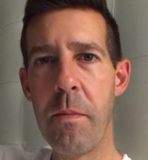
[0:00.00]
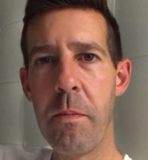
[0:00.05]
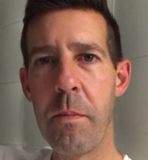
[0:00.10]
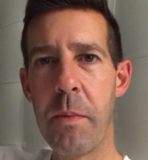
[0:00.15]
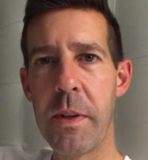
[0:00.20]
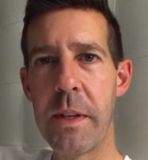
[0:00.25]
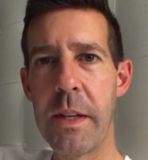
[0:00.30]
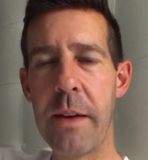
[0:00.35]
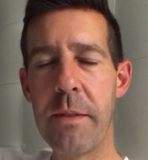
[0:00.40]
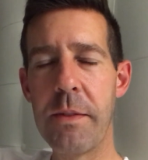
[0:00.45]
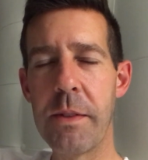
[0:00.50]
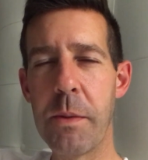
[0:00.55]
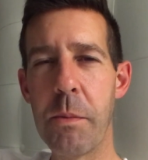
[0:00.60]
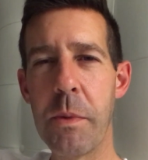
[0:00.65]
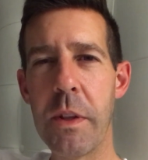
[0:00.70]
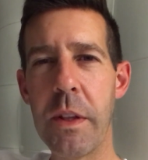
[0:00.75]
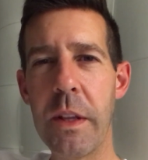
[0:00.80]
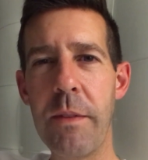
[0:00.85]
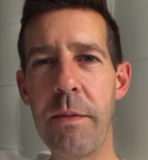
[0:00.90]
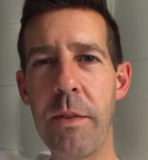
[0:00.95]
But to have
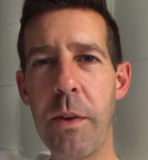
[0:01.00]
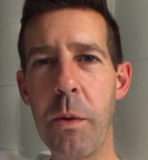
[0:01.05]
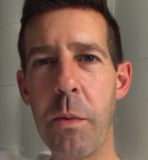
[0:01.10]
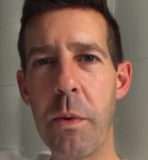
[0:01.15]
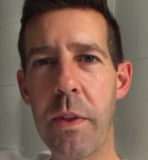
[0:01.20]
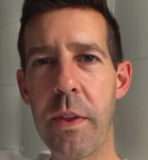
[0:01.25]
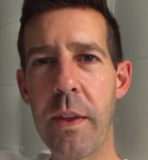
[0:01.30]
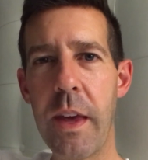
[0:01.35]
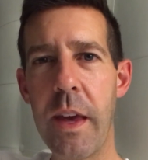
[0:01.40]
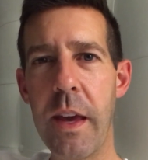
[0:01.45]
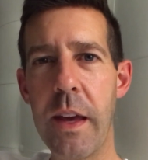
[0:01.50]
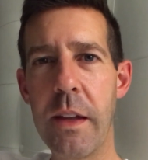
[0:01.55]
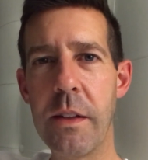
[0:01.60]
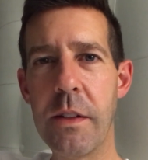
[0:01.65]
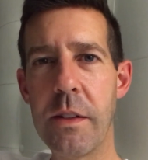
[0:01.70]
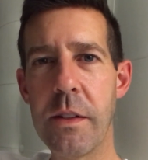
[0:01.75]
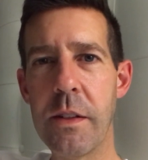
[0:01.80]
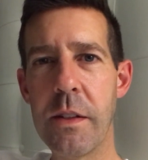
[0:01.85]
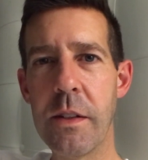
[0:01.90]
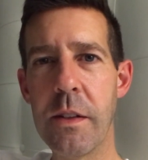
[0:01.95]
someone leave you with
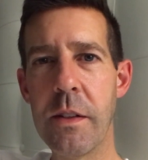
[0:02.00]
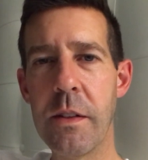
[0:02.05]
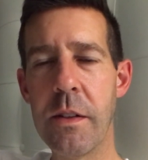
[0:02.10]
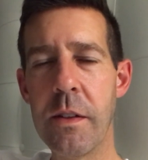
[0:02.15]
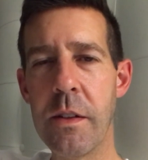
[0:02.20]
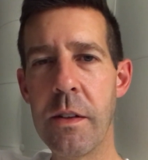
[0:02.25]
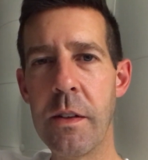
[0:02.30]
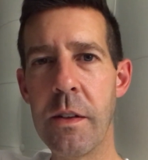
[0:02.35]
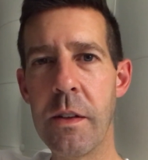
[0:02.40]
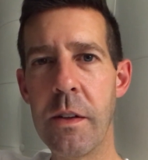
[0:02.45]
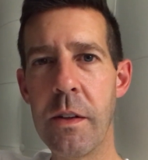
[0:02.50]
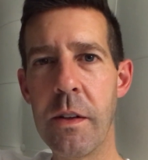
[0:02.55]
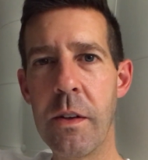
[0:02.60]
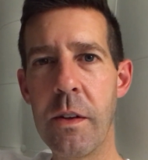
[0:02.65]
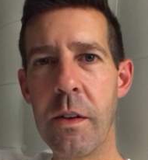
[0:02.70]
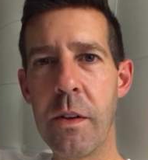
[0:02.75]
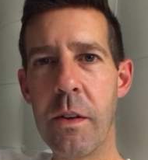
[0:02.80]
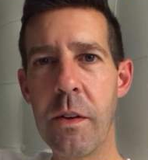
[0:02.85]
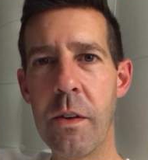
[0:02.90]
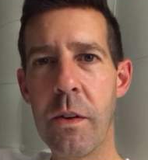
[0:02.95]
kids,
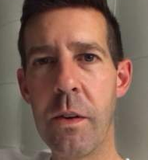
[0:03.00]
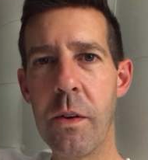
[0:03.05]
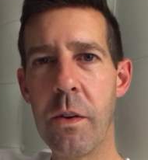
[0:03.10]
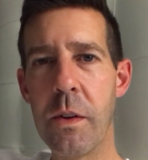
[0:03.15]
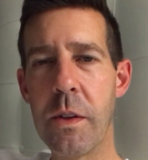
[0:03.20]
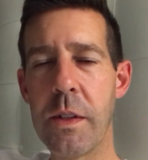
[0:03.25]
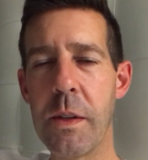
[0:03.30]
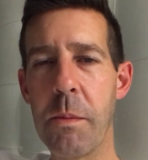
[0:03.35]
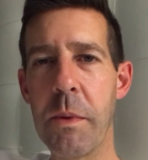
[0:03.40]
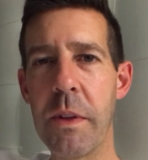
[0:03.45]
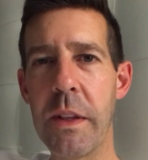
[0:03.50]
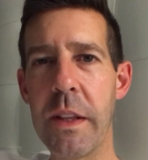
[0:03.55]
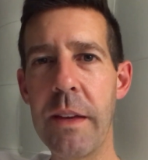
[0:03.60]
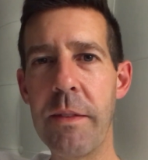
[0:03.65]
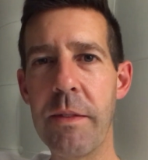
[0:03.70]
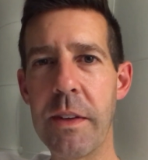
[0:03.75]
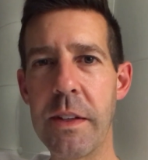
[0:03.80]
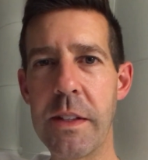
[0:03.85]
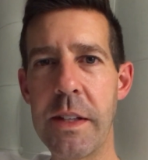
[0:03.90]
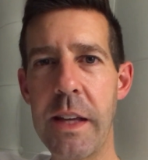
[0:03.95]
or someone
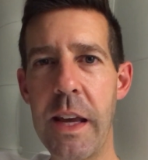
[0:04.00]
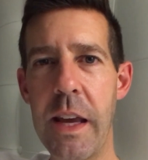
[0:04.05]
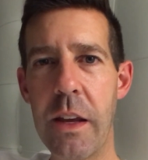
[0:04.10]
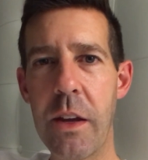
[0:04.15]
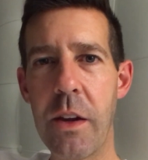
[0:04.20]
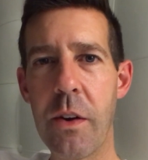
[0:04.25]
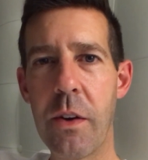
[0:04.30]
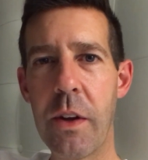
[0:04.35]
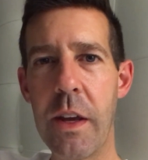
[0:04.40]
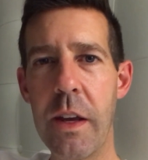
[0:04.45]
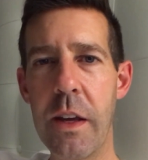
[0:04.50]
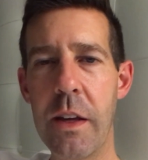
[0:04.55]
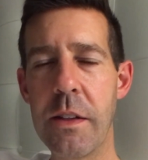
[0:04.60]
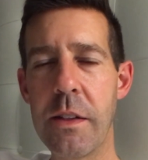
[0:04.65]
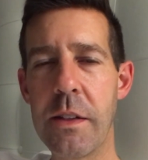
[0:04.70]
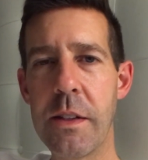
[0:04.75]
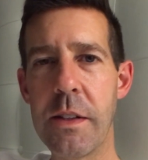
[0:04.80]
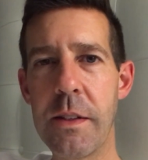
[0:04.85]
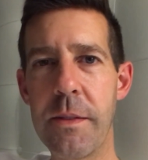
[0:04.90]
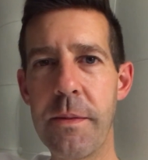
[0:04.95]
leave and take your
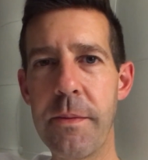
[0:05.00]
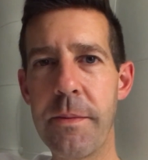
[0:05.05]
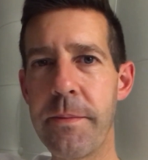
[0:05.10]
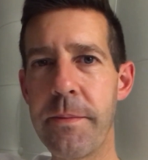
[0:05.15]
kids,